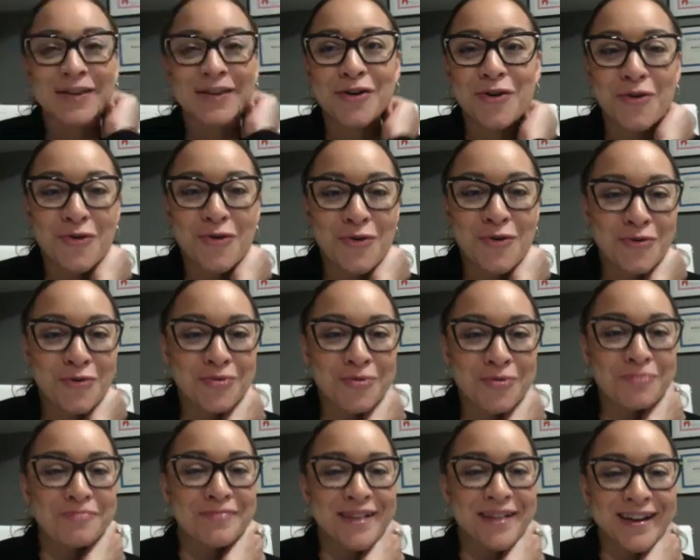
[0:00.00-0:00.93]
"Oh
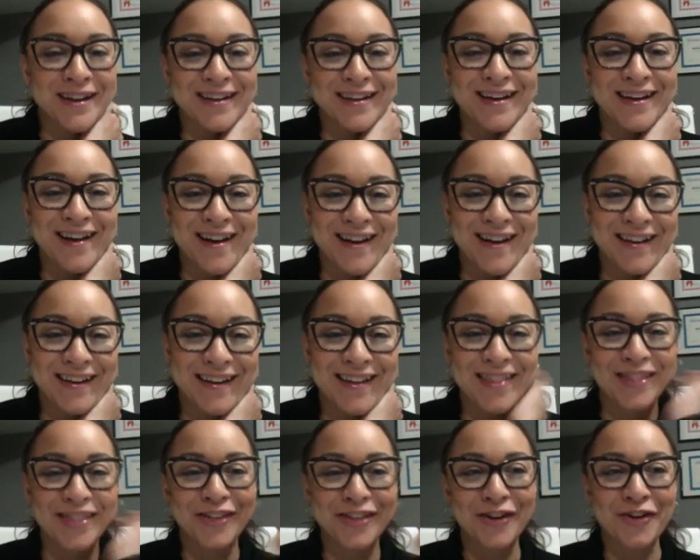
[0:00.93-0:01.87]
my God,
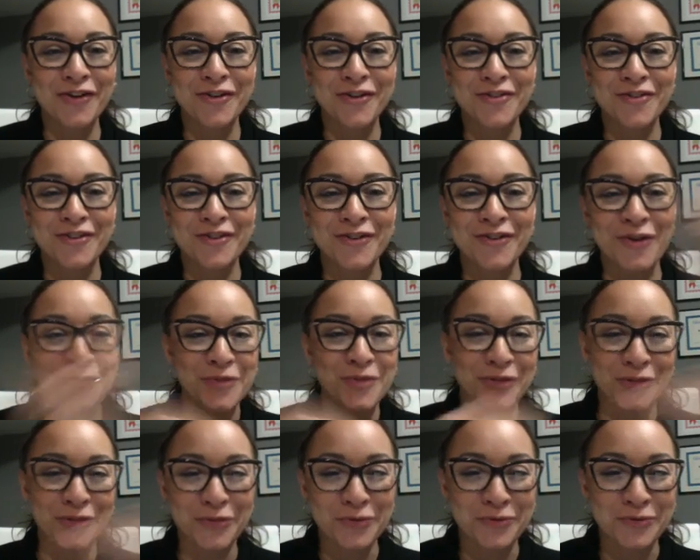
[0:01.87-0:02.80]
they're going
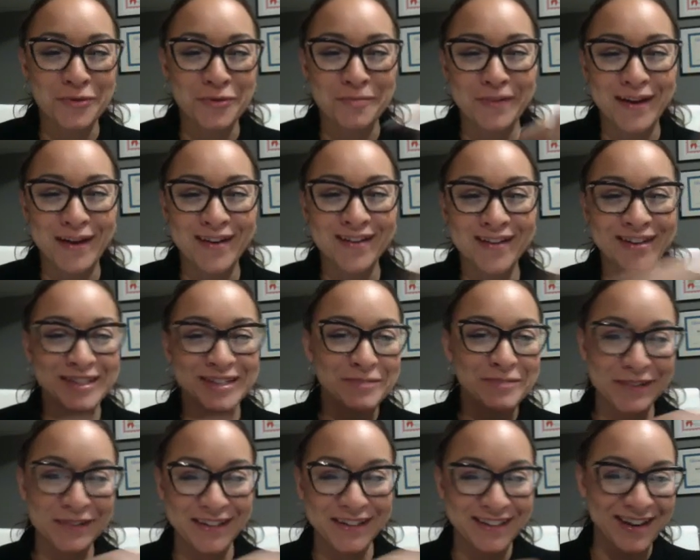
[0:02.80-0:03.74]
through what my
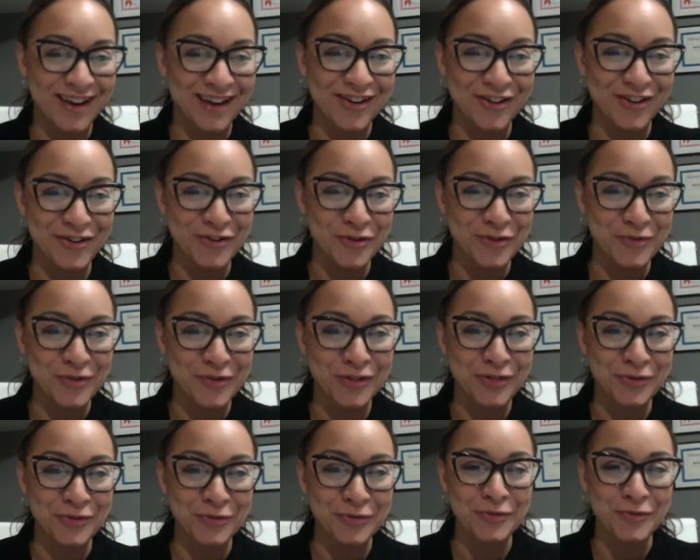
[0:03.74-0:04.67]
husband and I are going
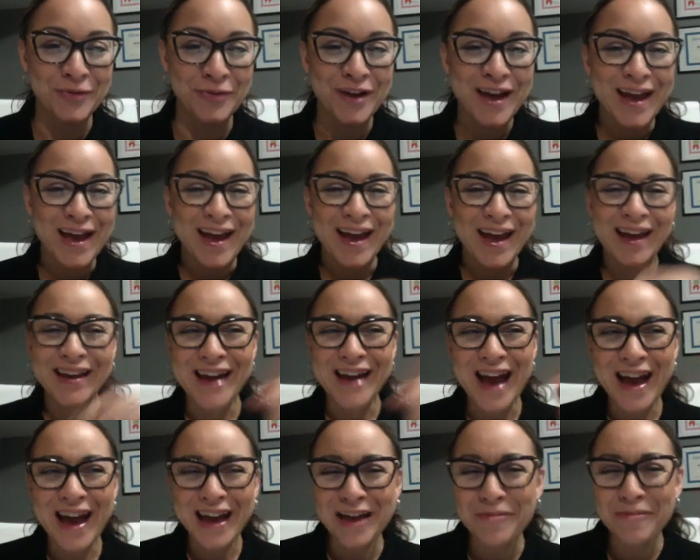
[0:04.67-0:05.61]
through, and I
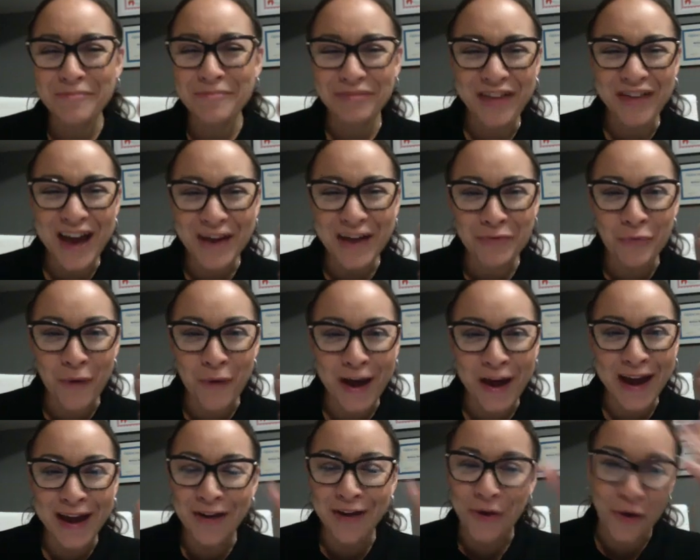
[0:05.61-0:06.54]
am that
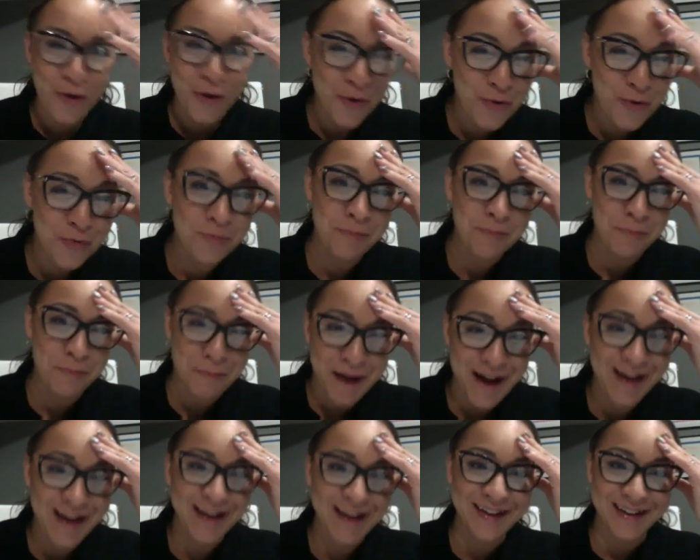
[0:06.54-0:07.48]
way. Oh
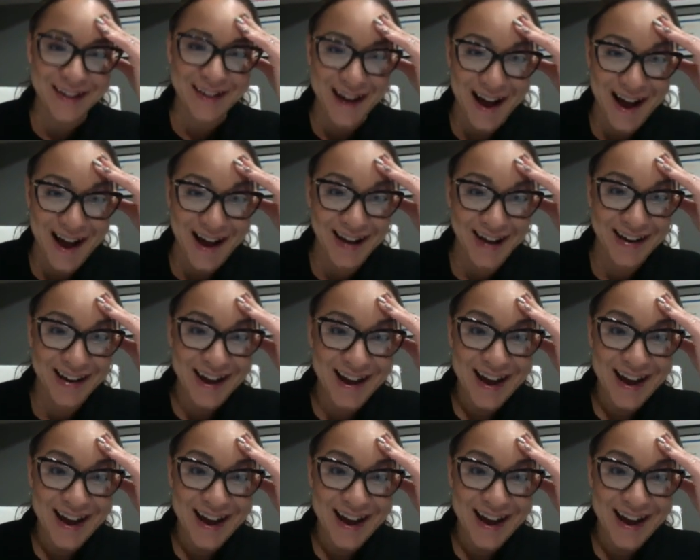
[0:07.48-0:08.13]
my God!"